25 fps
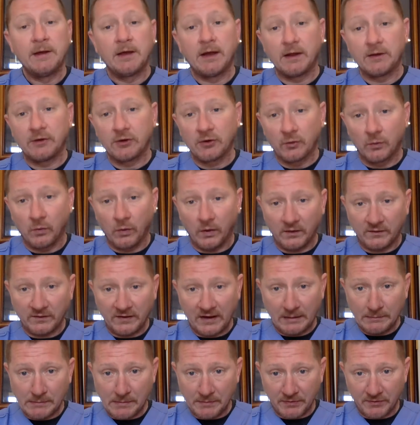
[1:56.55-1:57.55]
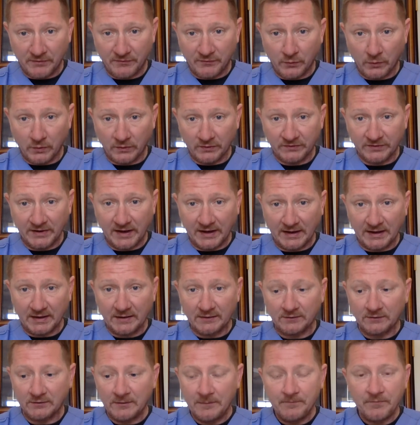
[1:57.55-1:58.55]
and your work time up to 4
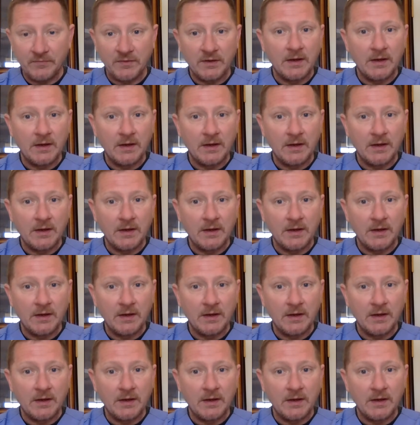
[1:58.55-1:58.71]
seconds,